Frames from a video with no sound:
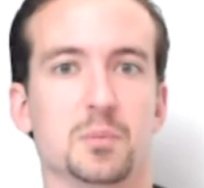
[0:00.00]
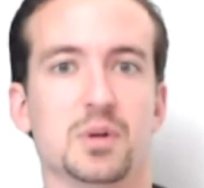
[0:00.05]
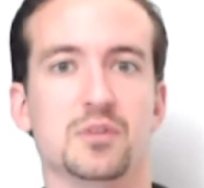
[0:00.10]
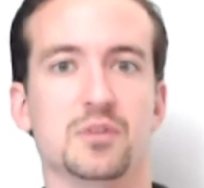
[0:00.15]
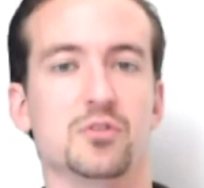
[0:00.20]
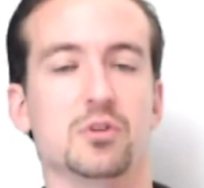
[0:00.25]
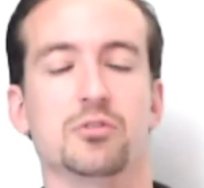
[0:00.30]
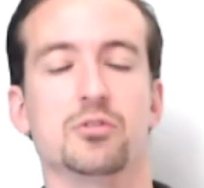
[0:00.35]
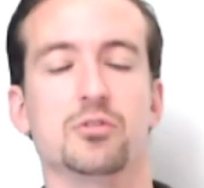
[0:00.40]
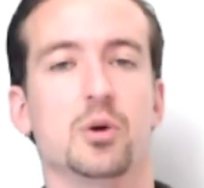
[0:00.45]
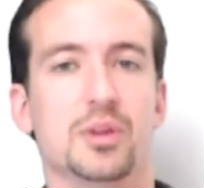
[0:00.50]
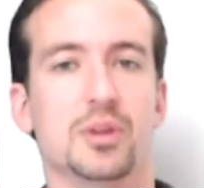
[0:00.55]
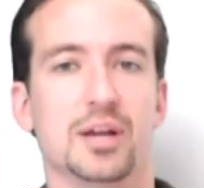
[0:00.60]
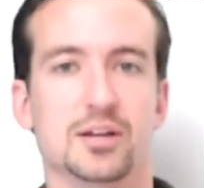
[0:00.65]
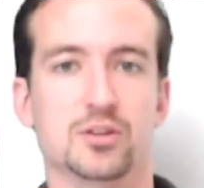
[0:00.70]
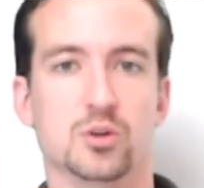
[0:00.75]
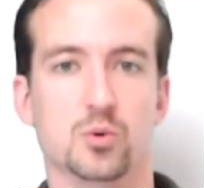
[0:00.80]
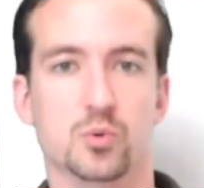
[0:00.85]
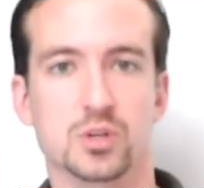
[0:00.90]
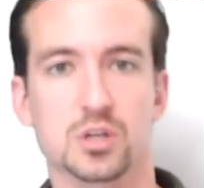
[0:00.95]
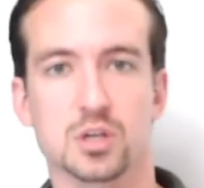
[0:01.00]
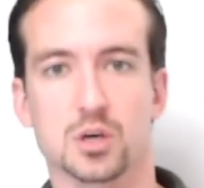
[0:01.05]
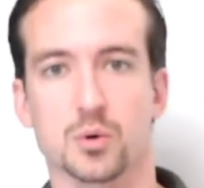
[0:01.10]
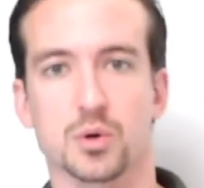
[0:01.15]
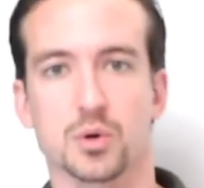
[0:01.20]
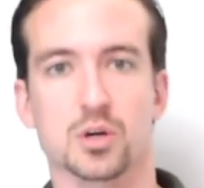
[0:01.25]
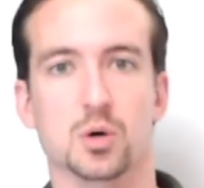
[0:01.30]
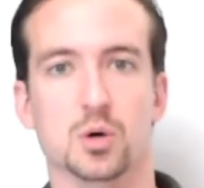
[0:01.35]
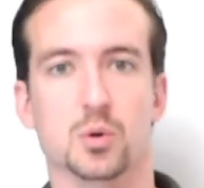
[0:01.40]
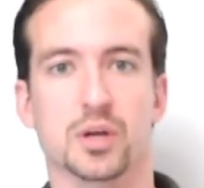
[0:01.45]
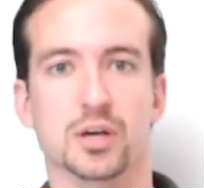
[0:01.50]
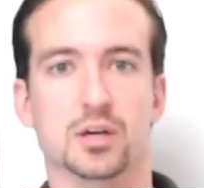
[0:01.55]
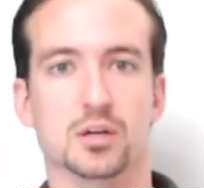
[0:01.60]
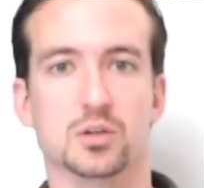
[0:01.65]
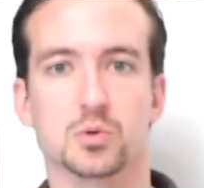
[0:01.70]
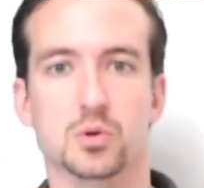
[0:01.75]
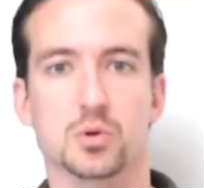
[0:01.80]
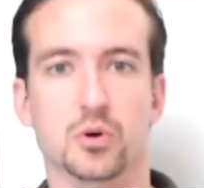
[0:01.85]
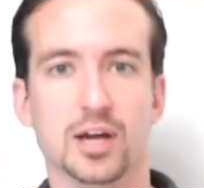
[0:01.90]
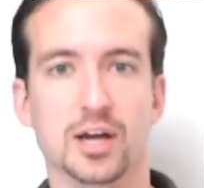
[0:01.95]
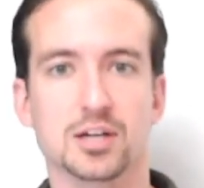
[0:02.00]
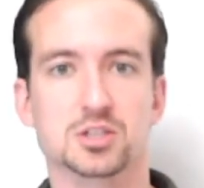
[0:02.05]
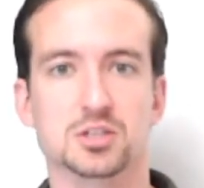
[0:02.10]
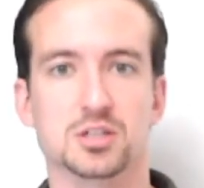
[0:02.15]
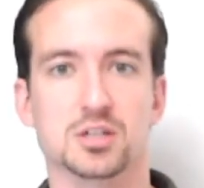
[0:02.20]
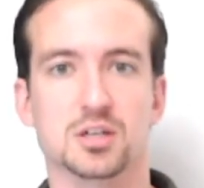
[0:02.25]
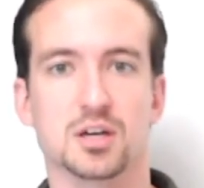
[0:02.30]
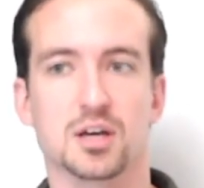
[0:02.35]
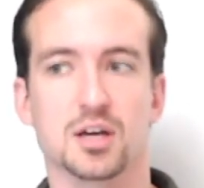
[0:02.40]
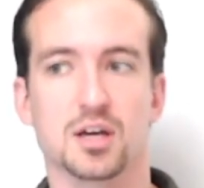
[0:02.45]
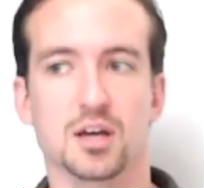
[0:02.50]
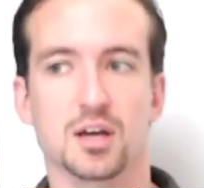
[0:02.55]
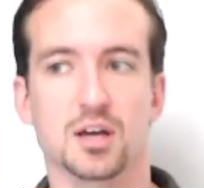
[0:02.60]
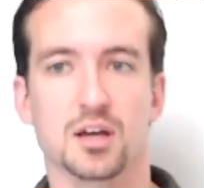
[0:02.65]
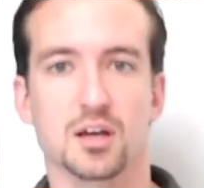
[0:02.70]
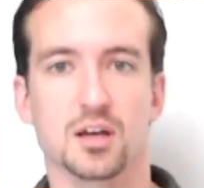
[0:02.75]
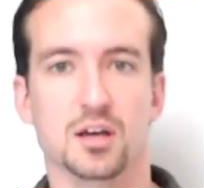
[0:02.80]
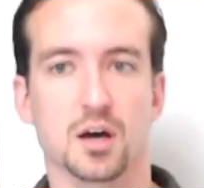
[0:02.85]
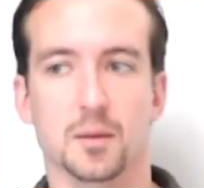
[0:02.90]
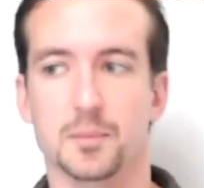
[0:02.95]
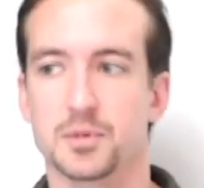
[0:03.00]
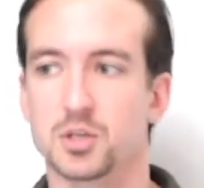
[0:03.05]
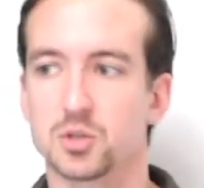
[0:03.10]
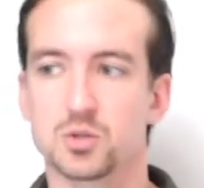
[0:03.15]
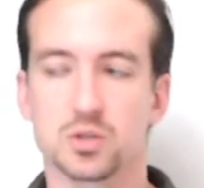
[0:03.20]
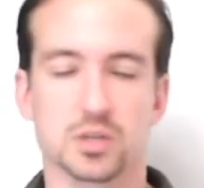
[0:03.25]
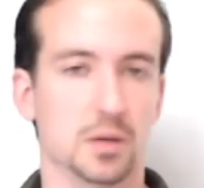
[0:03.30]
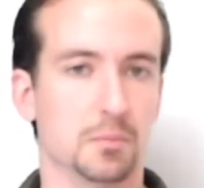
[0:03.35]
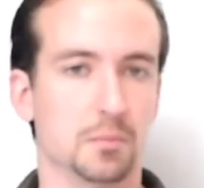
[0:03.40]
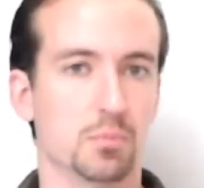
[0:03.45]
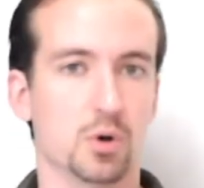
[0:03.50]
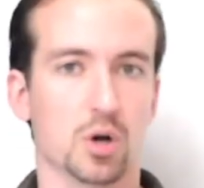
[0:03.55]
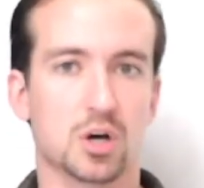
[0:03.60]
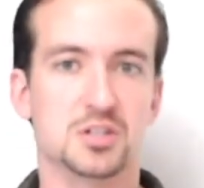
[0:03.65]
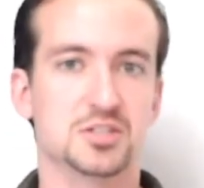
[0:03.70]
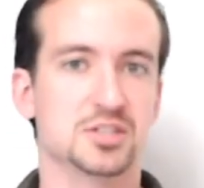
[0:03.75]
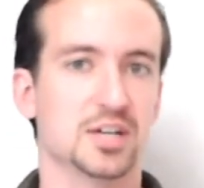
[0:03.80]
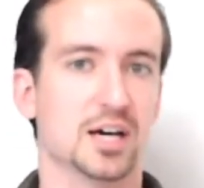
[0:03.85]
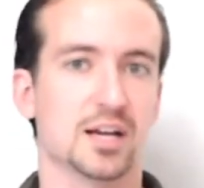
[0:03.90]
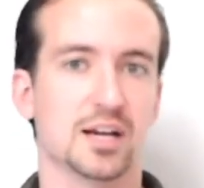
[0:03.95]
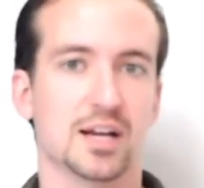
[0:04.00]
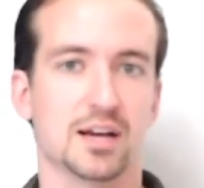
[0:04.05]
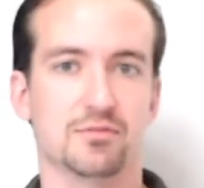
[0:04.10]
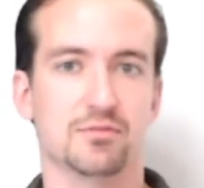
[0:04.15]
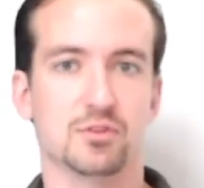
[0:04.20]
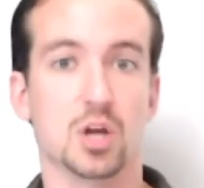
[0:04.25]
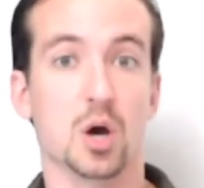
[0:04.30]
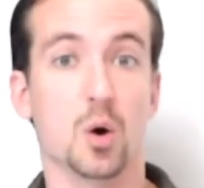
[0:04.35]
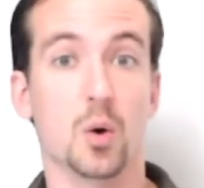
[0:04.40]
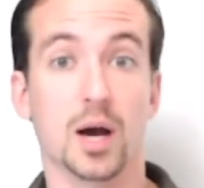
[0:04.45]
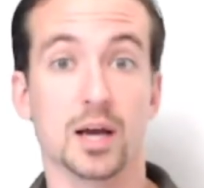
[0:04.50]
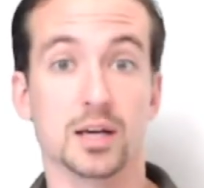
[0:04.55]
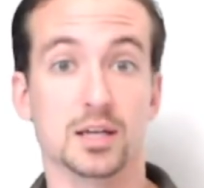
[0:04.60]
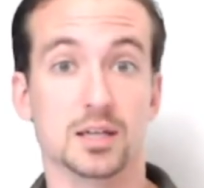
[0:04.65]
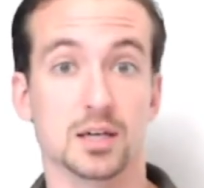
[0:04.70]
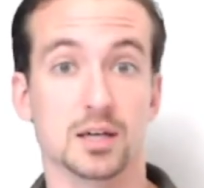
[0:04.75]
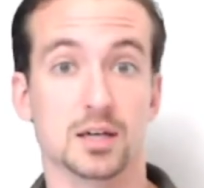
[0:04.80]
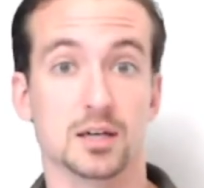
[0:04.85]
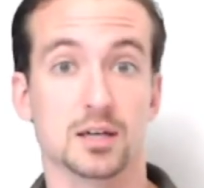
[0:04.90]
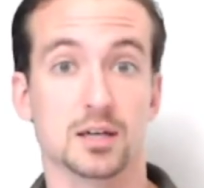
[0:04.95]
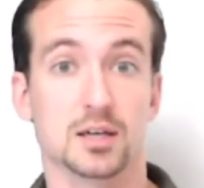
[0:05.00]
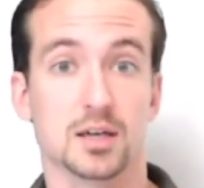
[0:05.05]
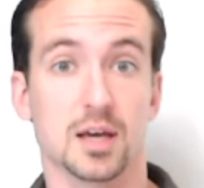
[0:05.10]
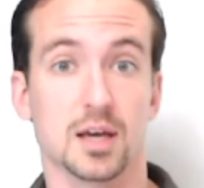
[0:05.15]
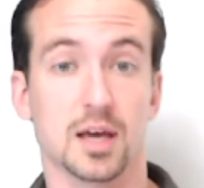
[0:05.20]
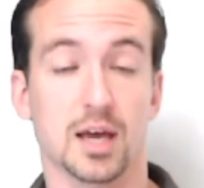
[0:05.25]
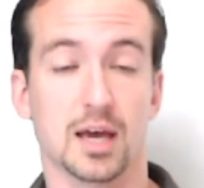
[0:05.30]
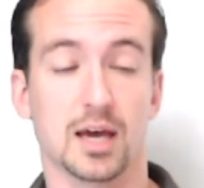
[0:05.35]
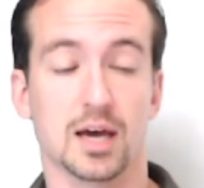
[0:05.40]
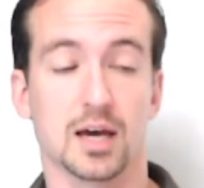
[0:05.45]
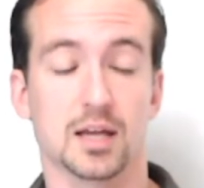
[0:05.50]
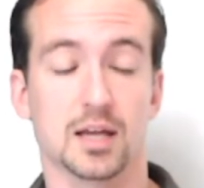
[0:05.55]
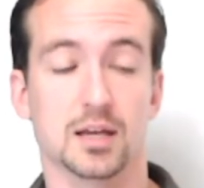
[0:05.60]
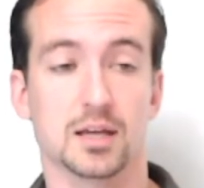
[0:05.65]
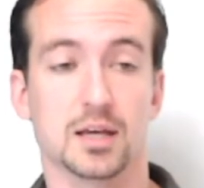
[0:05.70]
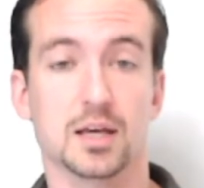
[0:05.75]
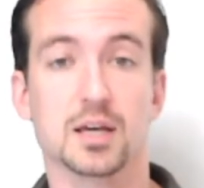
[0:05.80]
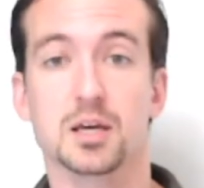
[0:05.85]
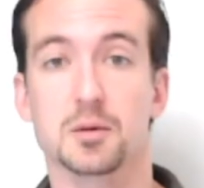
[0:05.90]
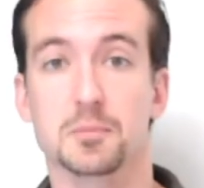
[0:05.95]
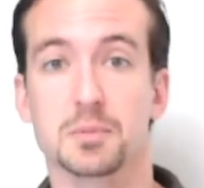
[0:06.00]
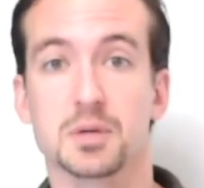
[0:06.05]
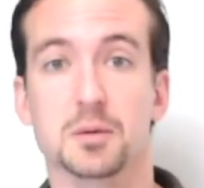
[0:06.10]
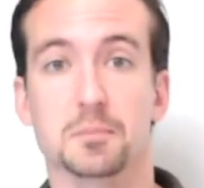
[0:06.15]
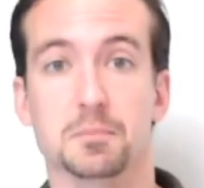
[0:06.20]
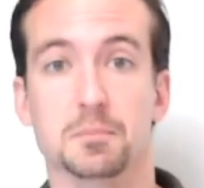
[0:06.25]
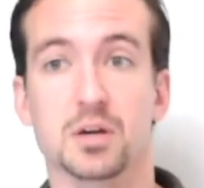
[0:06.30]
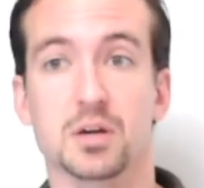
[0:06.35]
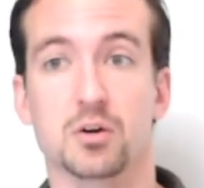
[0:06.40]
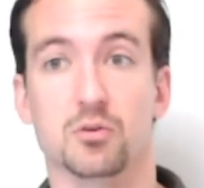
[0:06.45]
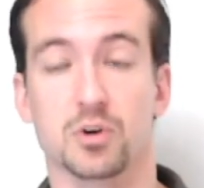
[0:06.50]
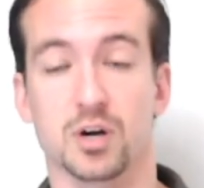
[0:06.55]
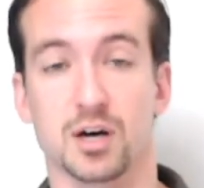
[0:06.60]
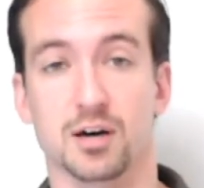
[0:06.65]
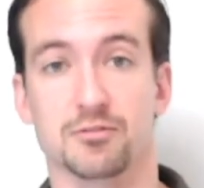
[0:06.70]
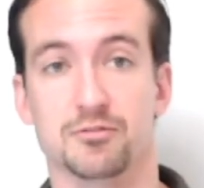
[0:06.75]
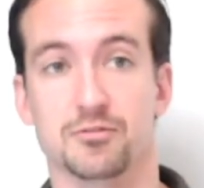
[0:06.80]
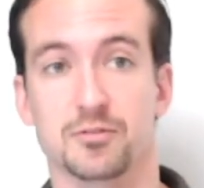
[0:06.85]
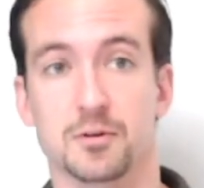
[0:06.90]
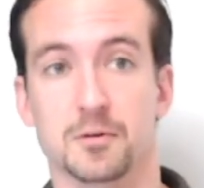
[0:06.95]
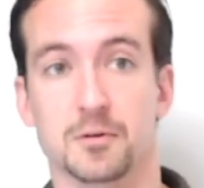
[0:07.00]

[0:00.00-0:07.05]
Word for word: if you throw that out the window and go like a new direction i mean you could get broadsided and have no idea and it can be a bit rough.